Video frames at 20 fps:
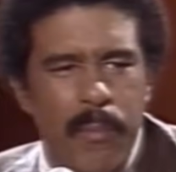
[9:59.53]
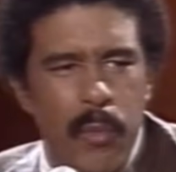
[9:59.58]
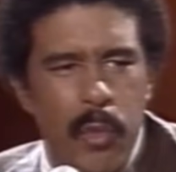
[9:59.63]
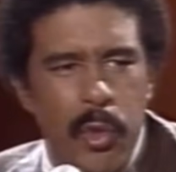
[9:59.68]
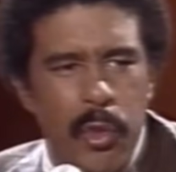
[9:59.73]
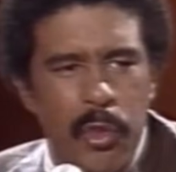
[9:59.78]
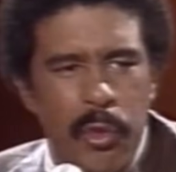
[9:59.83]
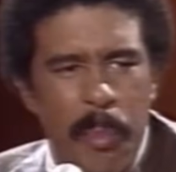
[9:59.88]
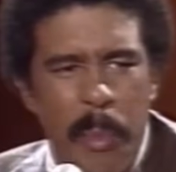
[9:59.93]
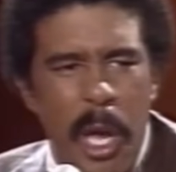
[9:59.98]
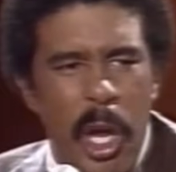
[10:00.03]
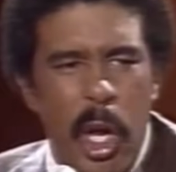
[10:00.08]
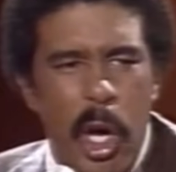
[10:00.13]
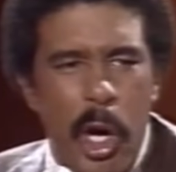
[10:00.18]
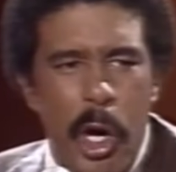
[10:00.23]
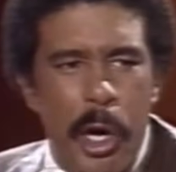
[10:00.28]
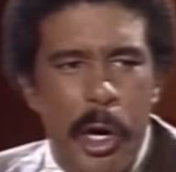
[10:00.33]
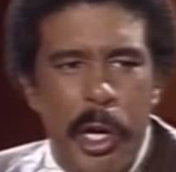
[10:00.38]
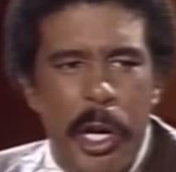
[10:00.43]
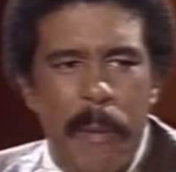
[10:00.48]
You smell
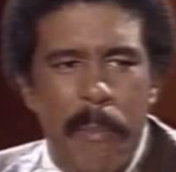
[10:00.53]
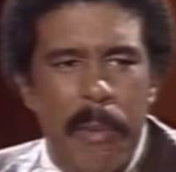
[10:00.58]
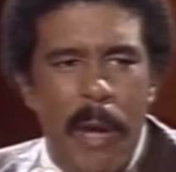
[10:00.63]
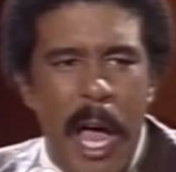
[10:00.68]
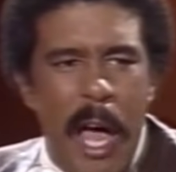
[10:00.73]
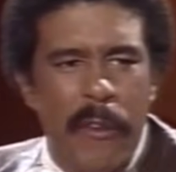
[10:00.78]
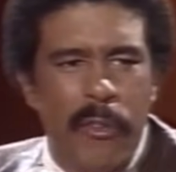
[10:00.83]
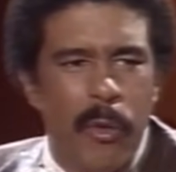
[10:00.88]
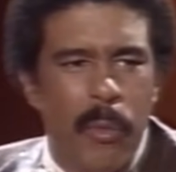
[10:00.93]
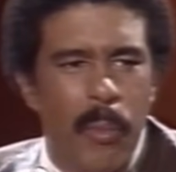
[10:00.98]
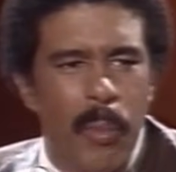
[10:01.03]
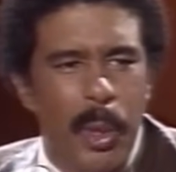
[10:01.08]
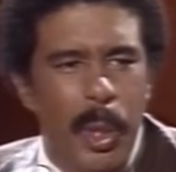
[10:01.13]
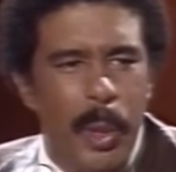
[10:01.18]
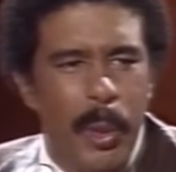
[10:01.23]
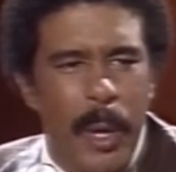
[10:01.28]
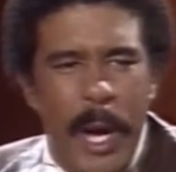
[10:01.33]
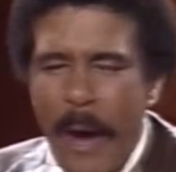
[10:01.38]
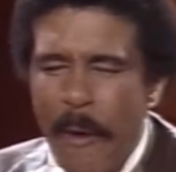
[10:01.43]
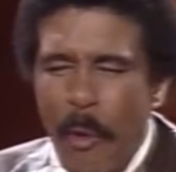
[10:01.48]
of honey blossom and
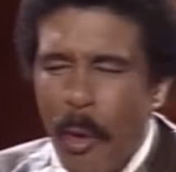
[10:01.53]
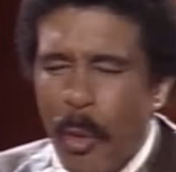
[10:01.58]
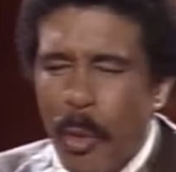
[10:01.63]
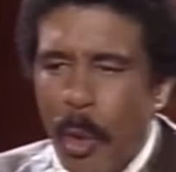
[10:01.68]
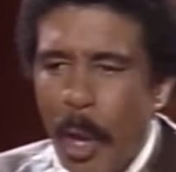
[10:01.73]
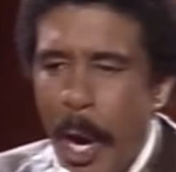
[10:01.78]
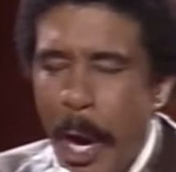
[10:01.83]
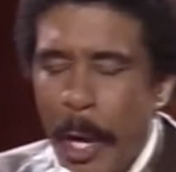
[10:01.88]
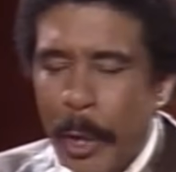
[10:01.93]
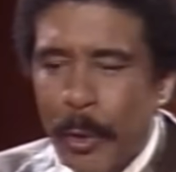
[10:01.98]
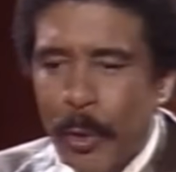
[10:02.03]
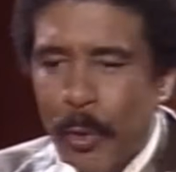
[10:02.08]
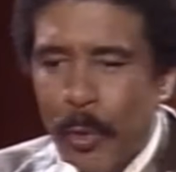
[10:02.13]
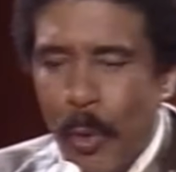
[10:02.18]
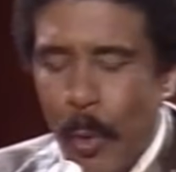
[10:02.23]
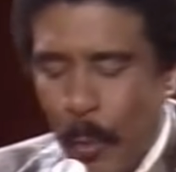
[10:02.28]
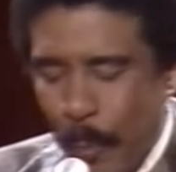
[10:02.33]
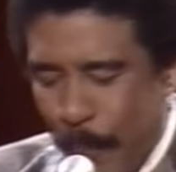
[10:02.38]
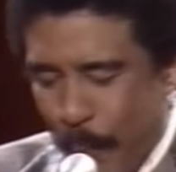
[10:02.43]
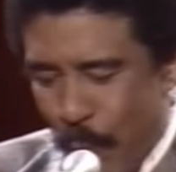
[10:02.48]
everything, you
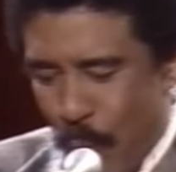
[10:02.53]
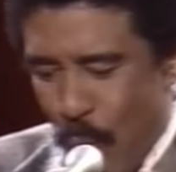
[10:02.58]
know.